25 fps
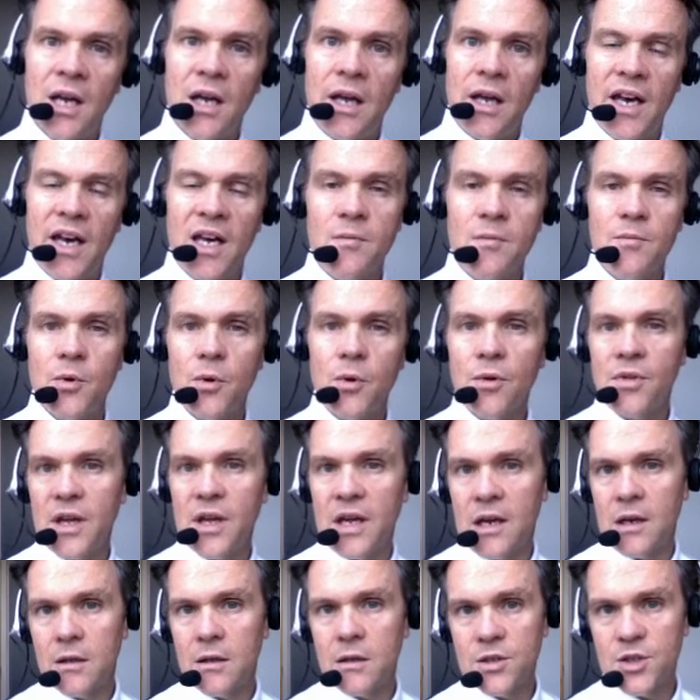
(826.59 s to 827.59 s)
and both
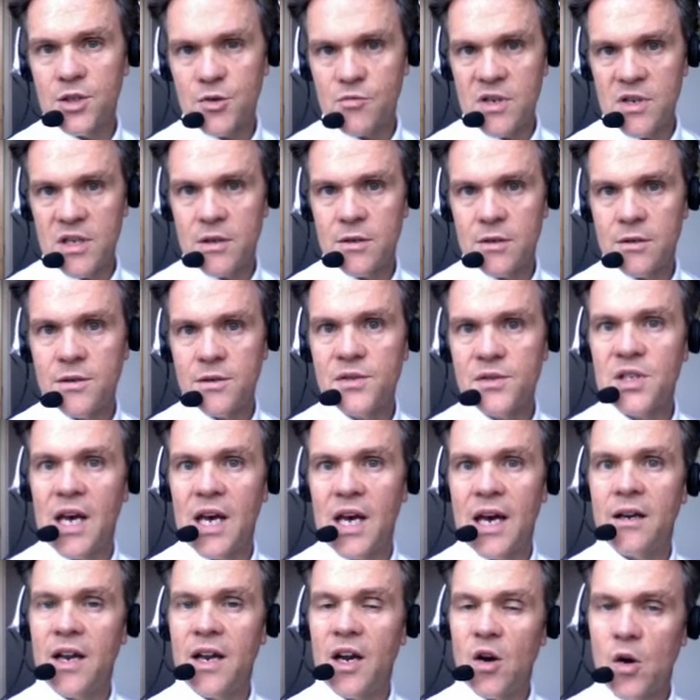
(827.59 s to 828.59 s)
English readers
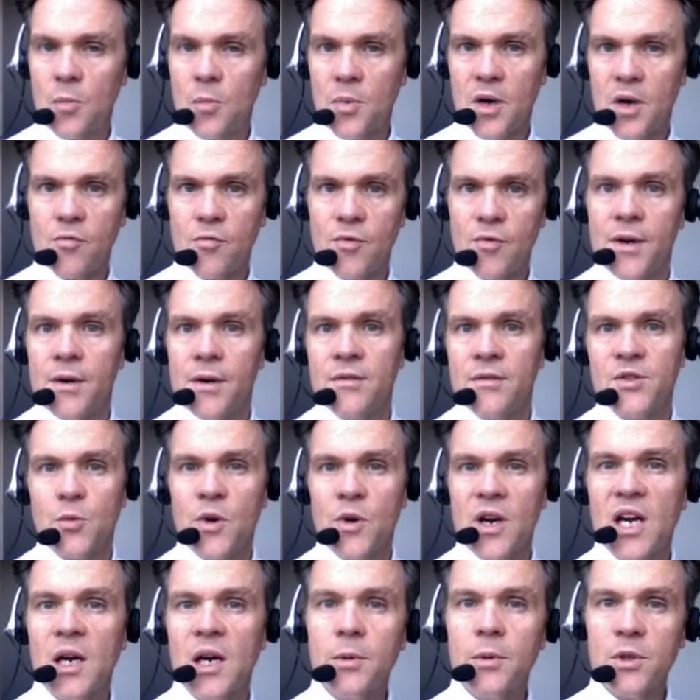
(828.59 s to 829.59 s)
and Arabic readers were
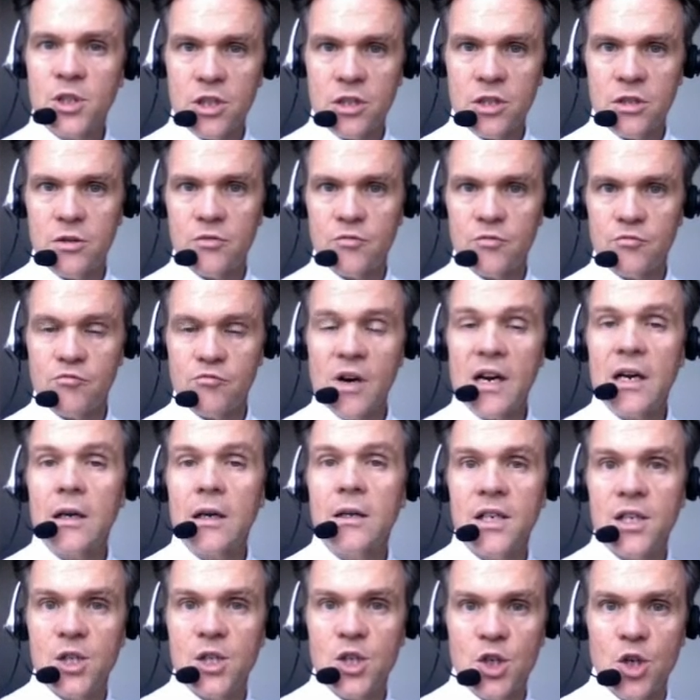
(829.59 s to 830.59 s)
able to readily
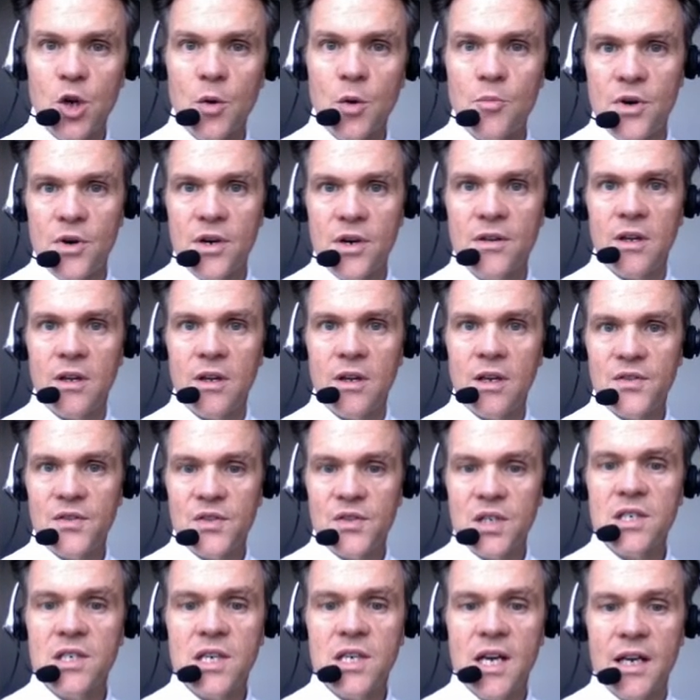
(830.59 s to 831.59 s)
interpret his
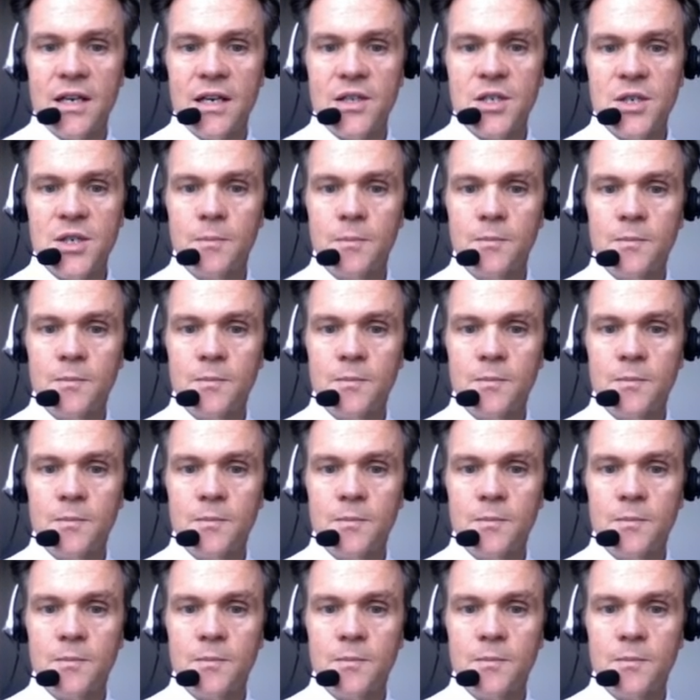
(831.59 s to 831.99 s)
intent.